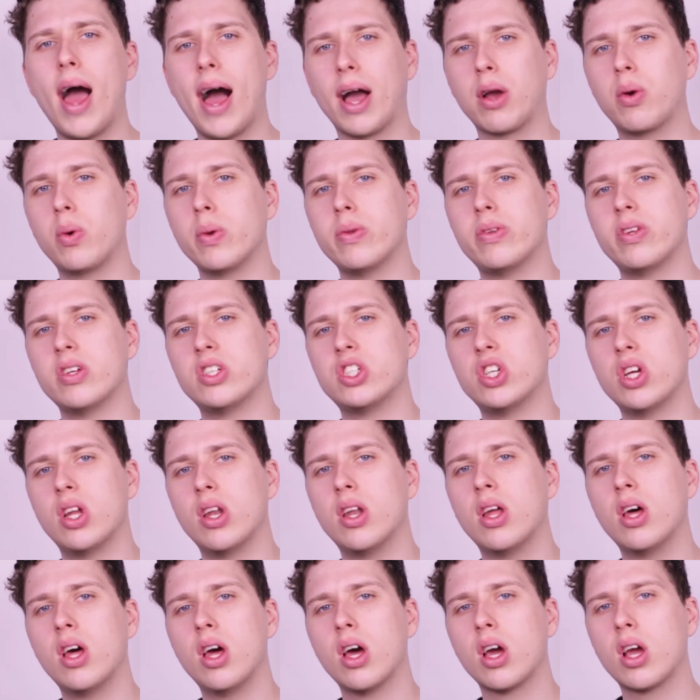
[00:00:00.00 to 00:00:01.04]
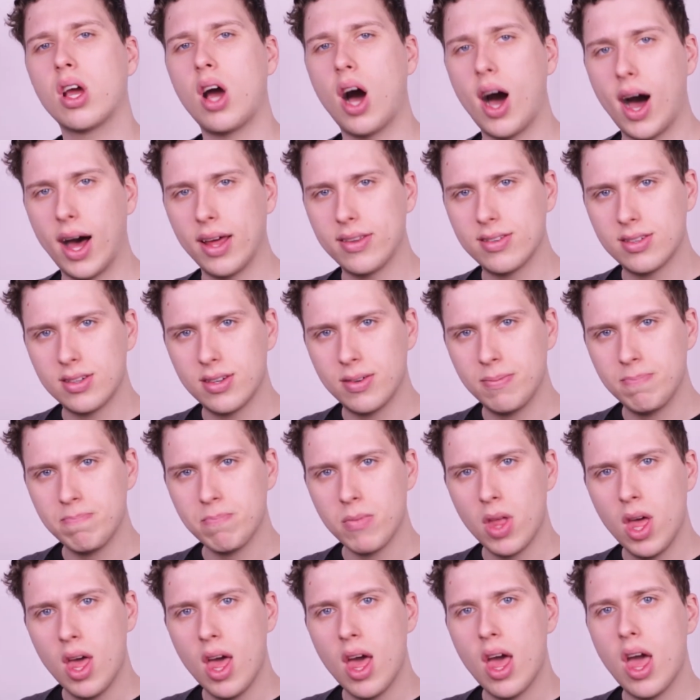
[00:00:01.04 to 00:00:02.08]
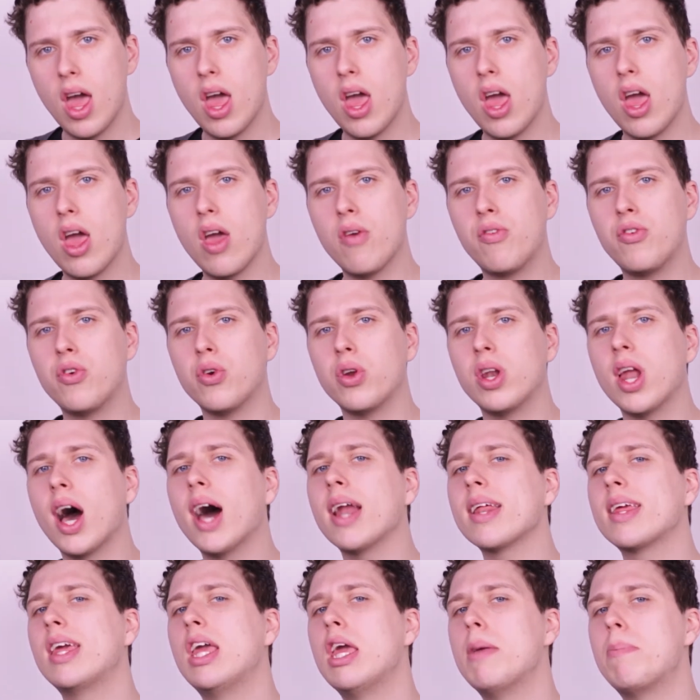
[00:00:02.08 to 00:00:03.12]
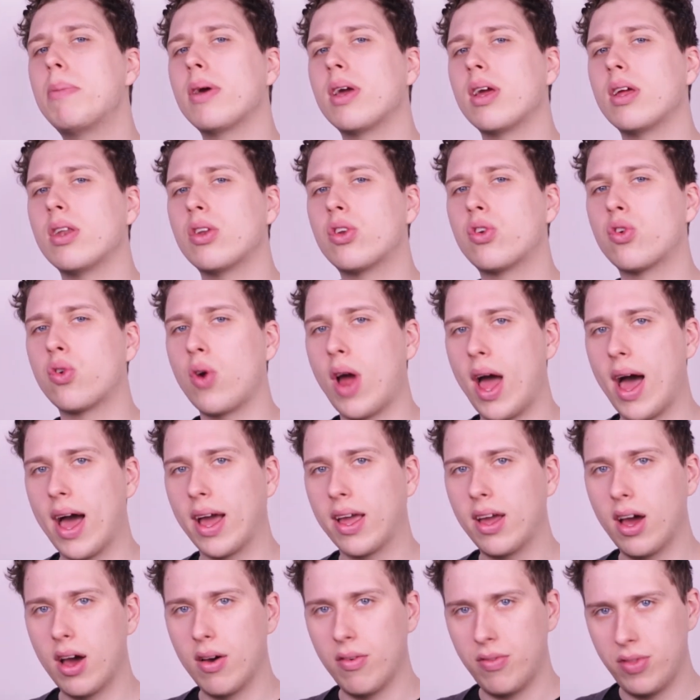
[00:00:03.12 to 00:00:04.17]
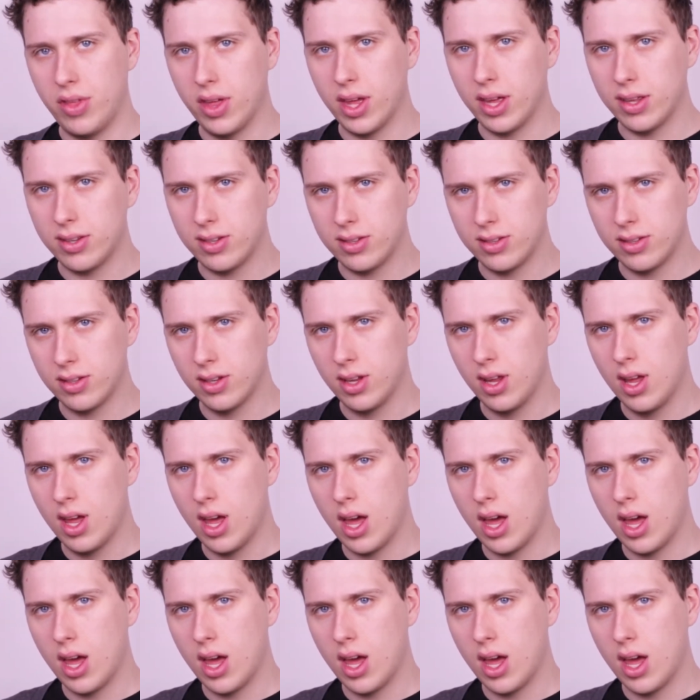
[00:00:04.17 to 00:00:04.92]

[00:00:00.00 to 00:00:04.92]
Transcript: acquisition cost. If you're not keeping track of this,